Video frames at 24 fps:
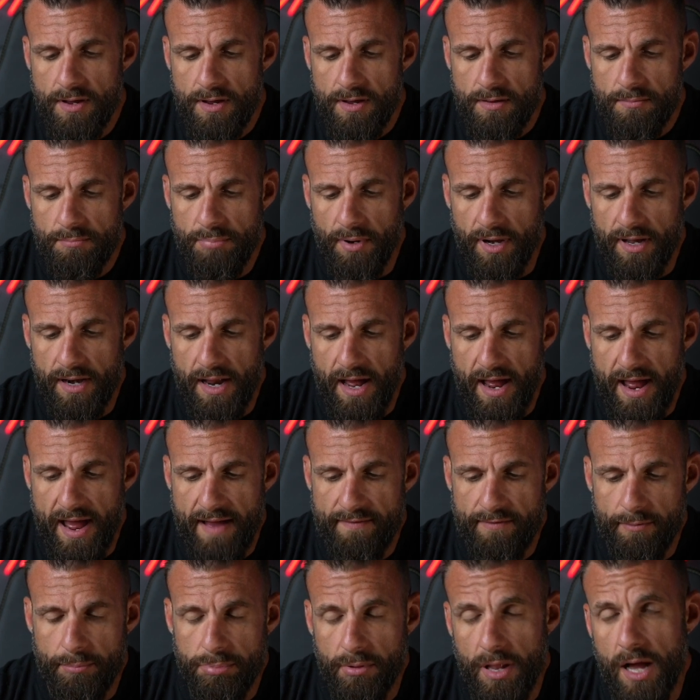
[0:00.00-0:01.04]
But I have
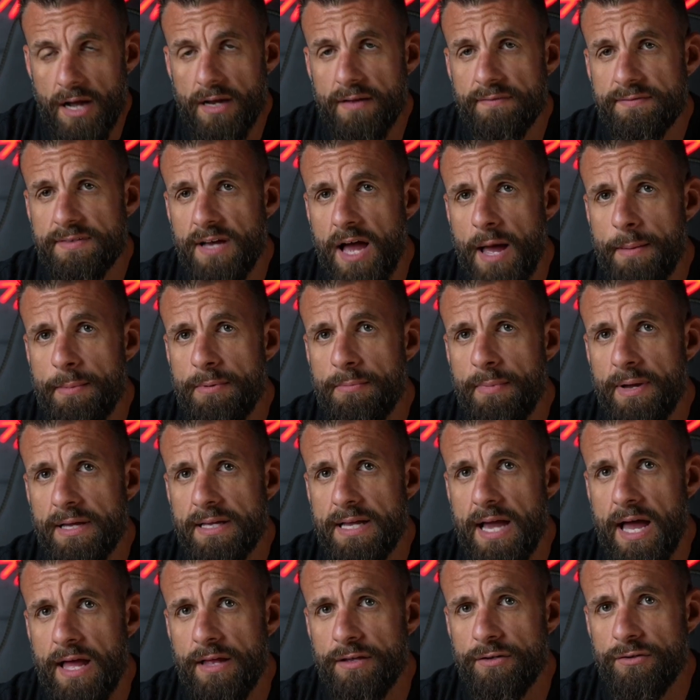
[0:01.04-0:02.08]
a block of time in my
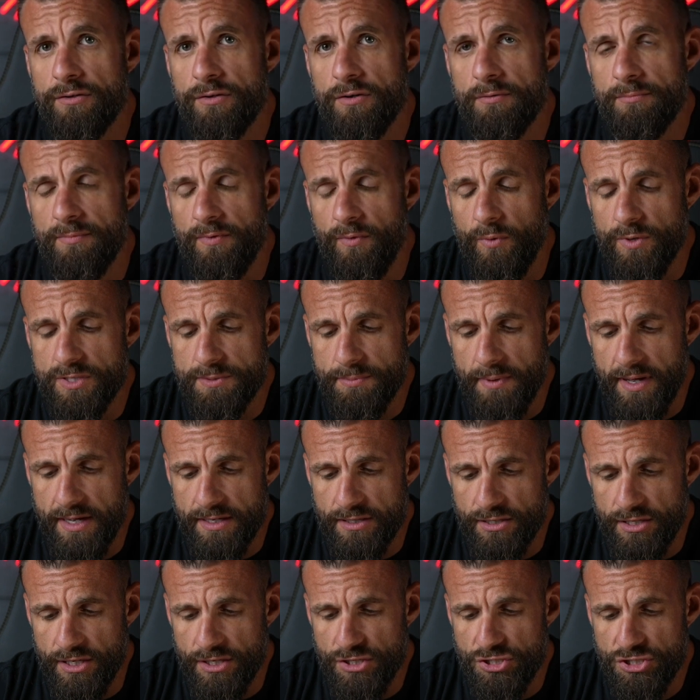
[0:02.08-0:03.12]
calendar. What's my
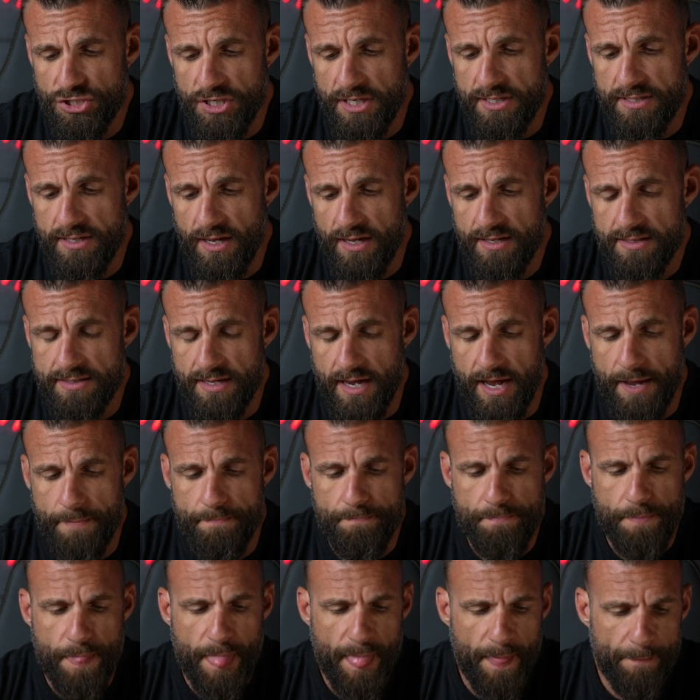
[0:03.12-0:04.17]
get shit done time?
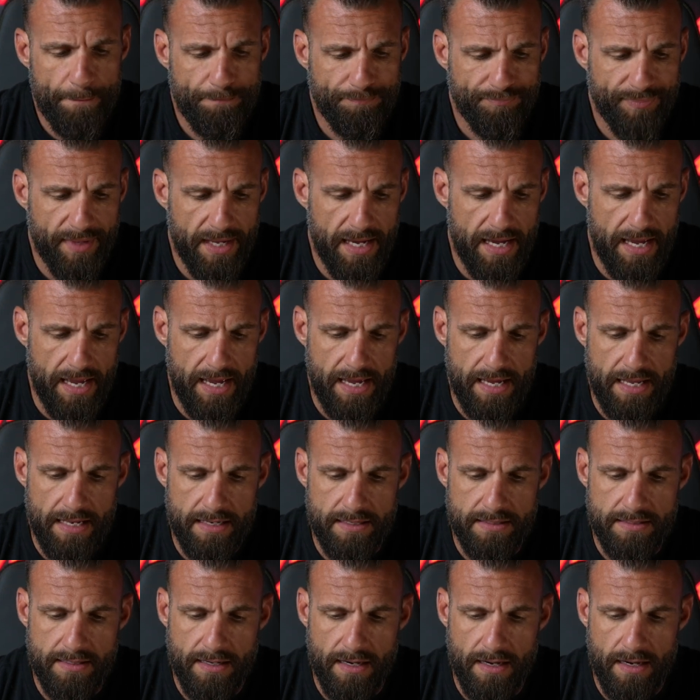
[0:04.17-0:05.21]

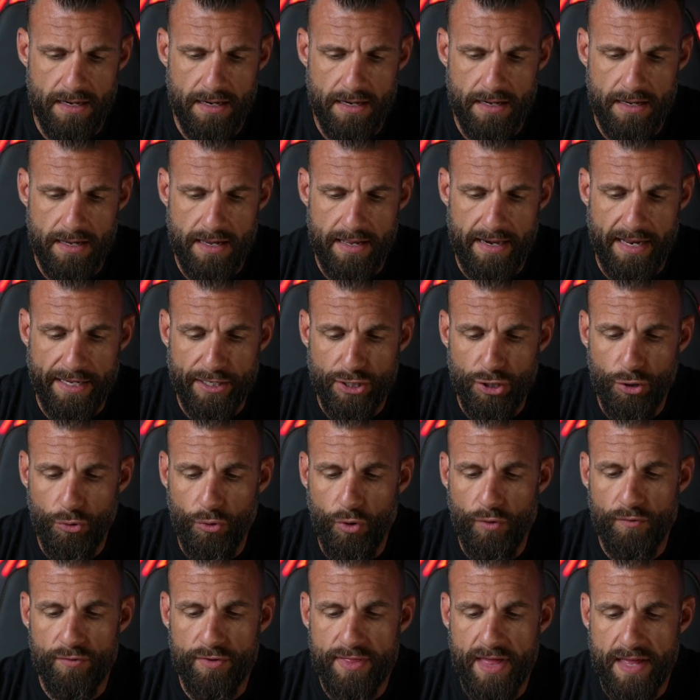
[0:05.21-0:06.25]
And uh, and I go
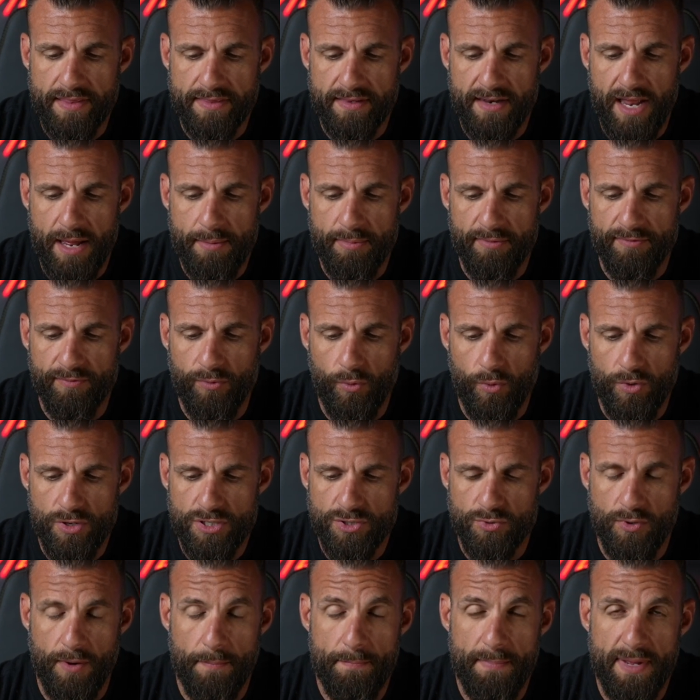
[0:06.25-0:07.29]
over that the night before,
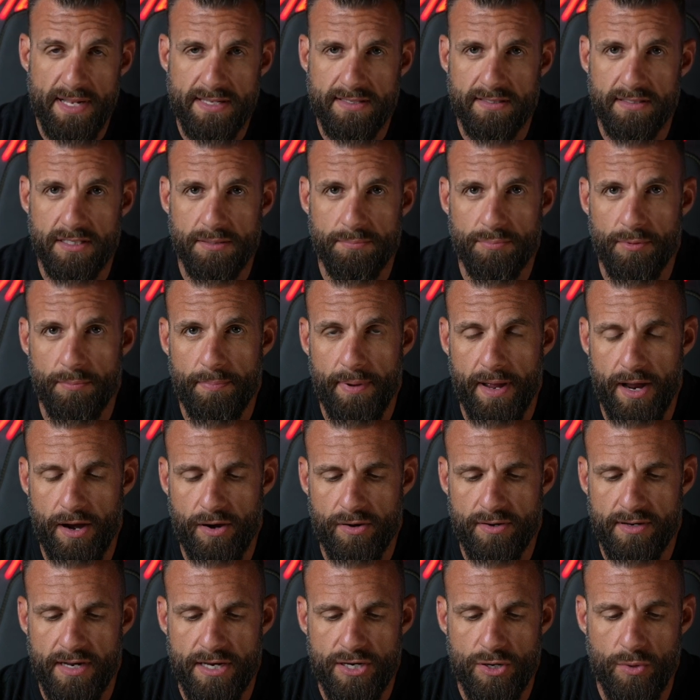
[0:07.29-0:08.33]
so I'm mentally prepared
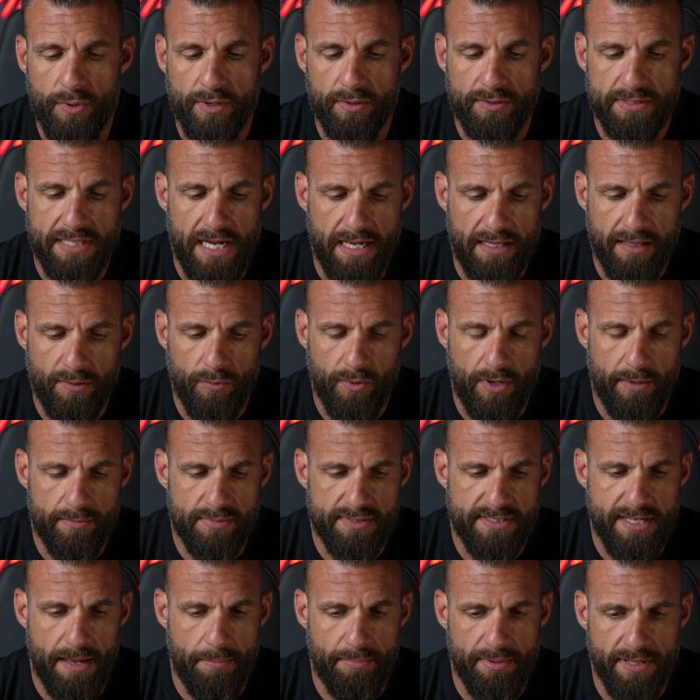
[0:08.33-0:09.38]
and I know exactly what I'm
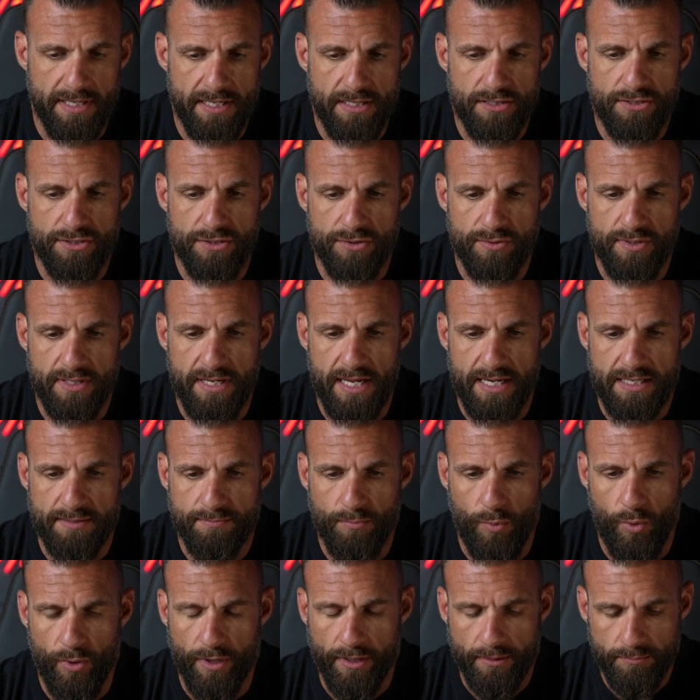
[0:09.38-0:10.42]
stepping into the next
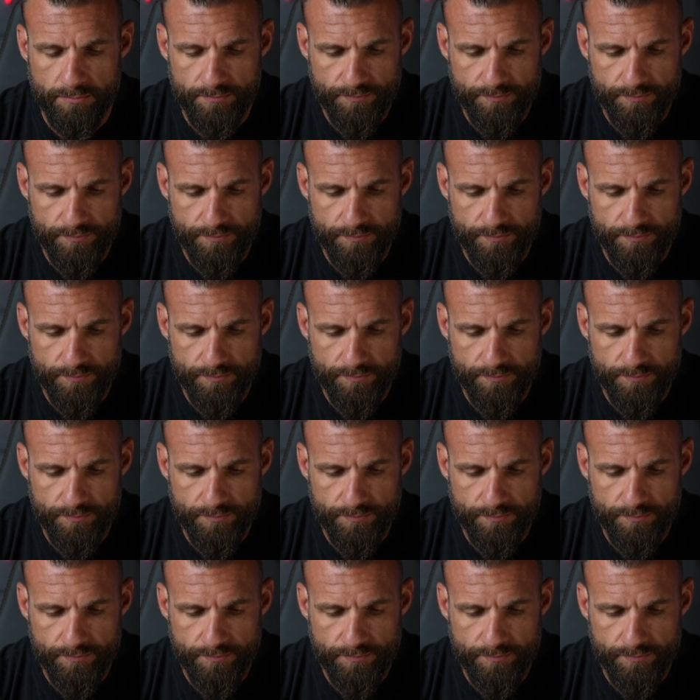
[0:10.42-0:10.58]
morning.